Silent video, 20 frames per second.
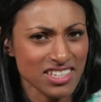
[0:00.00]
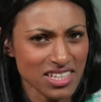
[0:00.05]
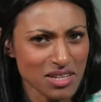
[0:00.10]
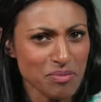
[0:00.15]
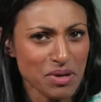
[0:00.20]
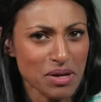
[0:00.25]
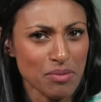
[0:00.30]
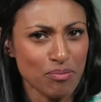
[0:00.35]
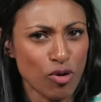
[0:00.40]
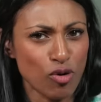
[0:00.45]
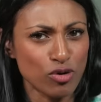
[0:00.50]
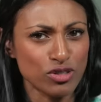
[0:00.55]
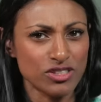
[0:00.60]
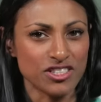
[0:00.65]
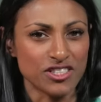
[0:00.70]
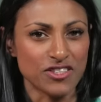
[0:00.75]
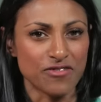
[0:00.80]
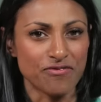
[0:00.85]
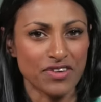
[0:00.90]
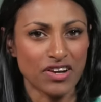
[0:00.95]
it's going to be
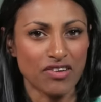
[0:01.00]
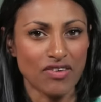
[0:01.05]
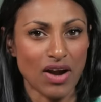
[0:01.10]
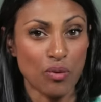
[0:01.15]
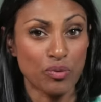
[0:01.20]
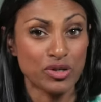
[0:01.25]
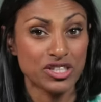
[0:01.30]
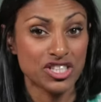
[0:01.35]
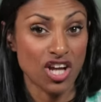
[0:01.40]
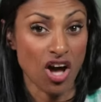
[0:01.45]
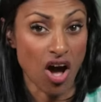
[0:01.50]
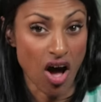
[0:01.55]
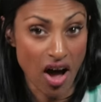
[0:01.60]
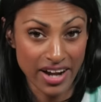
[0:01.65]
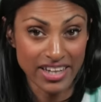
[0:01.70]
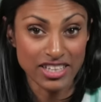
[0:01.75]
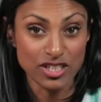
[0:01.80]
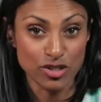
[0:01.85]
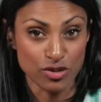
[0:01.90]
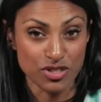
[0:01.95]
important to figure out which
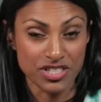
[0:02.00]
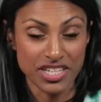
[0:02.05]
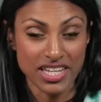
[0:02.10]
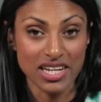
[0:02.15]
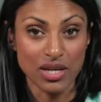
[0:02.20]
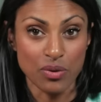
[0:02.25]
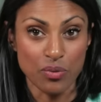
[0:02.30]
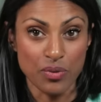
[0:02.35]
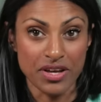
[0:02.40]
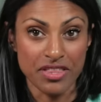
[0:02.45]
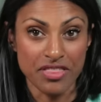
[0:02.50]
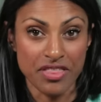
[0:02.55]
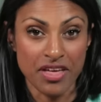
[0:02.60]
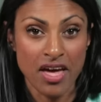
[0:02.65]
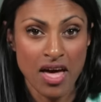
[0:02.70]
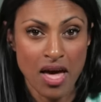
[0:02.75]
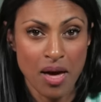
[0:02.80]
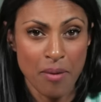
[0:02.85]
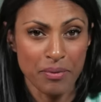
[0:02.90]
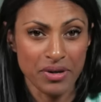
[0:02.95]
kind you're dealing with
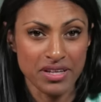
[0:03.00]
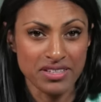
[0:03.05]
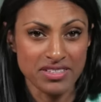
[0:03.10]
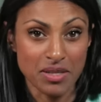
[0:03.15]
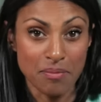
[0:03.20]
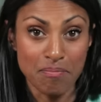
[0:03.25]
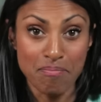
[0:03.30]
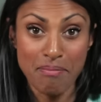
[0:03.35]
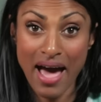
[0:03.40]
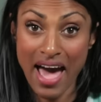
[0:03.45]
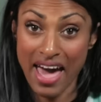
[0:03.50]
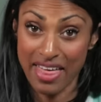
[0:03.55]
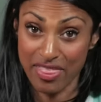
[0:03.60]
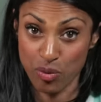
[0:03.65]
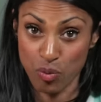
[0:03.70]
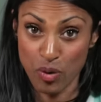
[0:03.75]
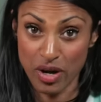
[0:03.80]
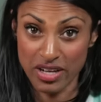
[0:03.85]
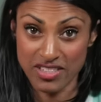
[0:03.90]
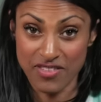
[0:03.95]
because the
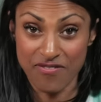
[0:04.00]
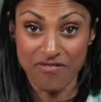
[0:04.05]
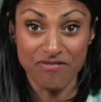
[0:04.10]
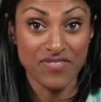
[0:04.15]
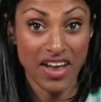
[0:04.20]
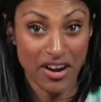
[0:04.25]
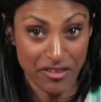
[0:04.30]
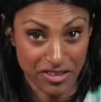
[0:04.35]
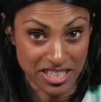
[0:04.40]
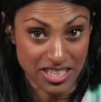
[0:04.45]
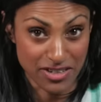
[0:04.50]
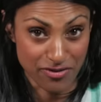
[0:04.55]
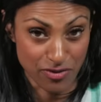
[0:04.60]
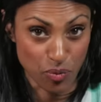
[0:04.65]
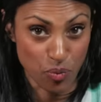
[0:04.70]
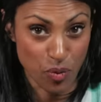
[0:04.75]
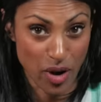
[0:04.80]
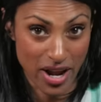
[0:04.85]
math works in very different